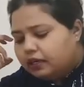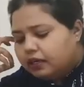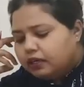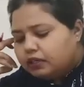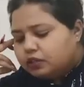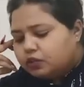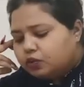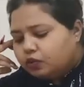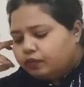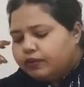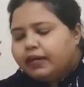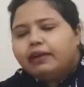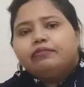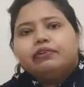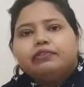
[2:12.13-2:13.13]
So
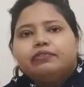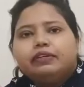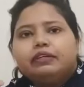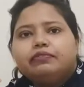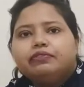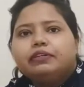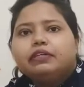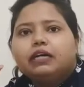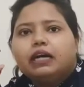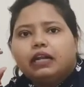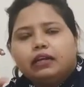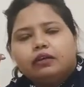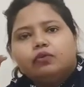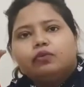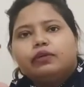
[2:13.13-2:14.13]
we have different
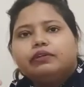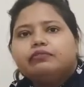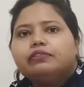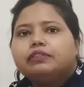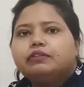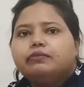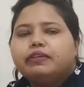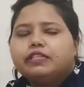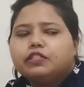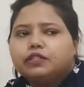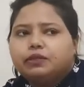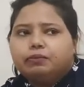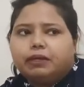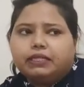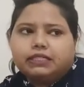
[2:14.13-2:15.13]
color coding for the
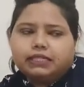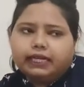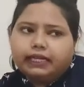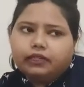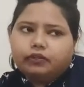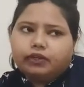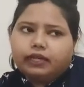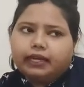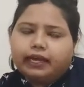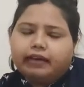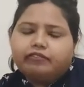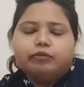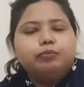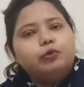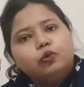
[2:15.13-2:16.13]
Venturi Mask. Like you can
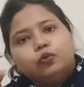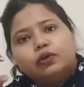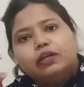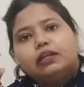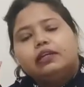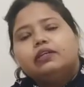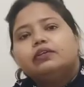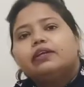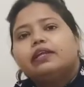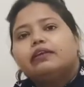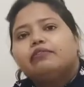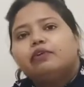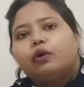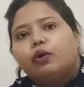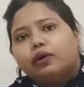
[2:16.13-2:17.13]
have a blue color, you can
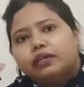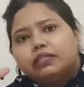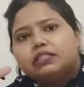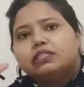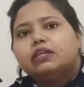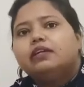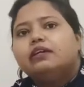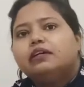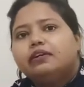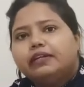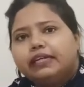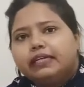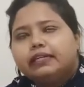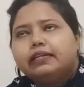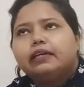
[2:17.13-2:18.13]
have an orange color,
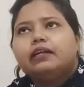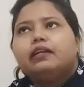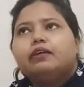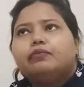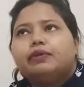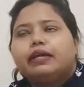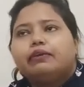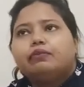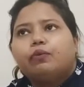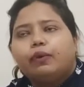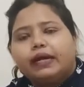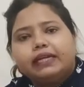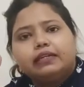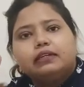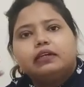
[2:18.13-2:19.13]
green color, we have a
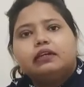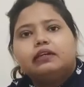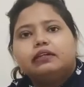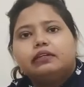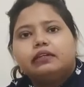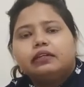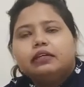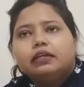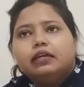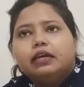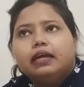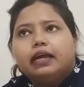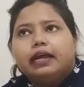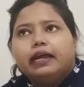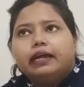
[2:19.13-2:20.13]
white color.
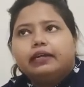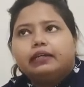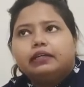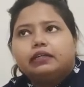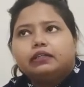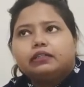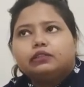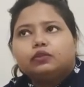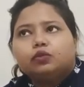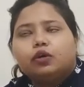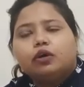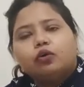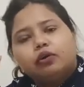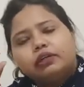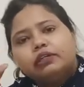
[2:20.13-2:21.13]
And so
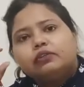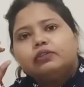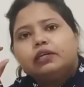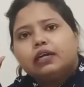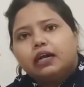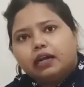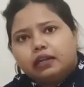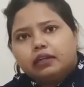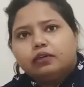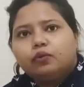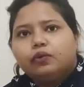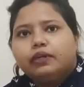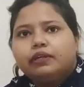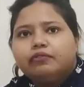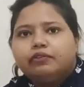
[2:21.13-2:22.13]
according to the color
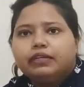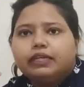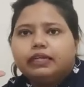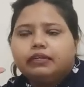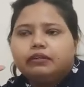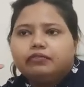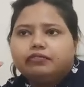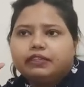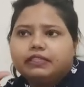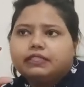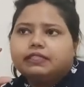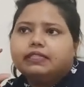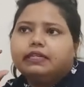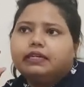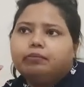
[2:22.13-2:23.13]
coding, we can fix
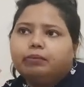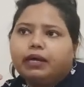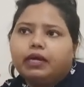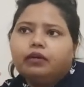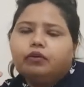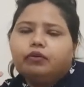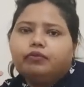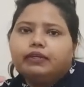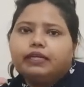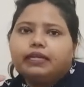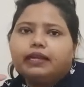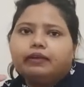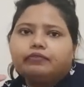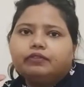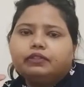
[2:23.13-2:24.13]
the demand, or we can
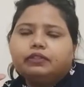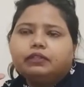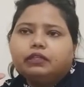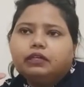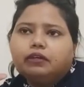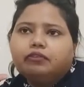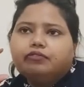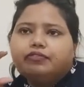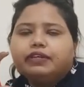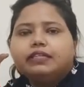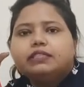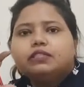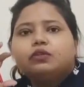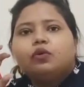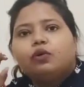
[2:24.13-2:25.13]
have the
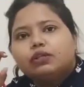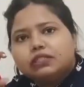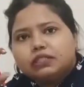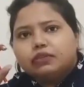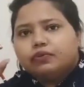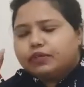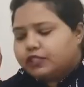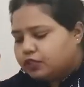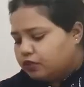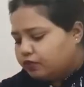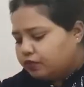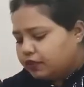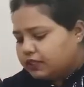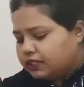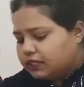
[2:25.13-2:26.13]
fixed concentration
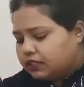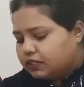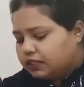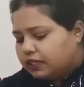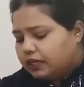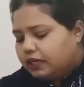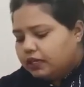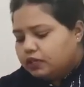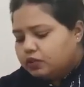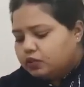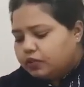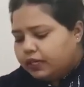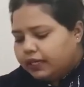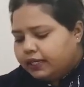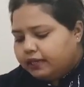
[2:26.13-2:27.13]
of oxygen.
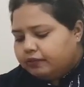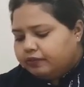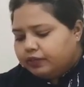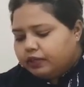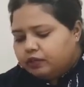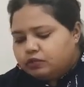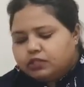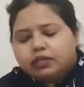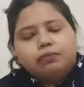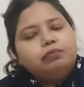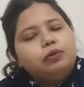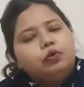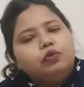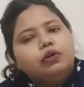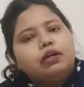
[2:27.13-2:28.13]
So like if you are using a
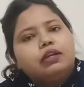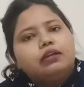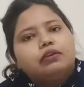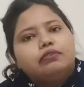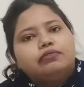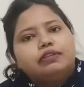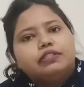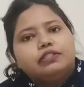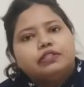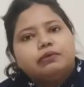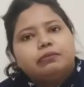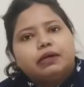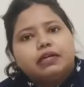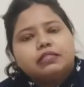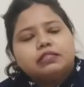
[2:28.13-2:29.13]
blue color of Venturi
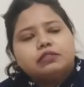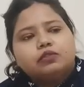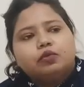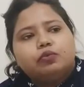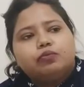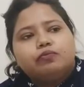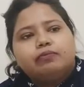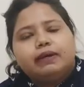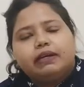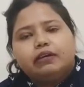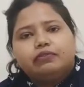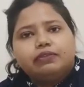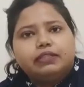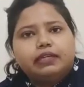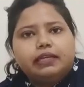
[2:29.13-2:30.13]
Mask, so
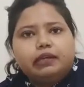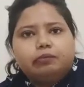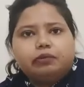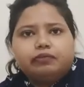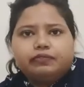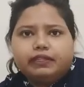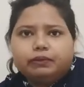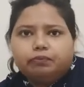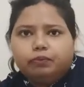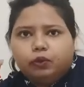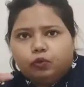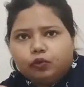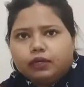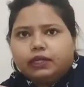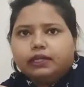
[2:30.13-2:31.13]
with the help of that
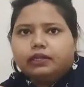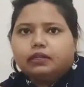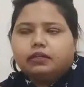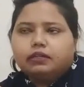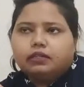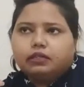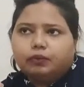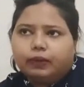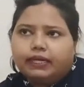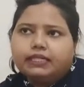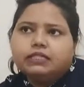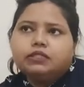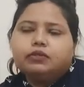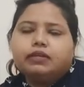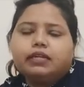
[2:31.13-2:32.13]
blue color
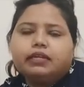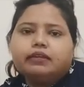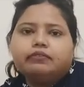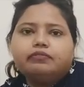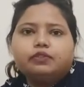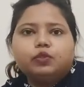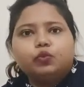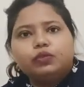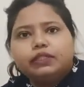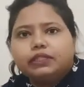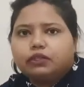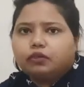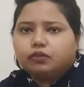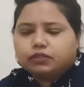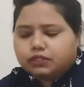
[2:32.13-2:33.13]
device, you can give 2
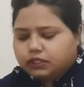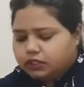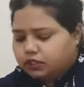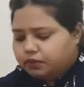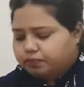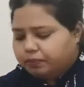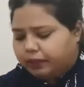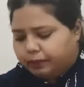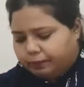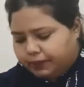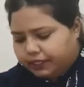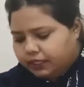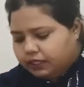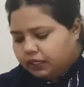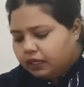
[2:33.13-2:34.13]
liters oxygen per minute.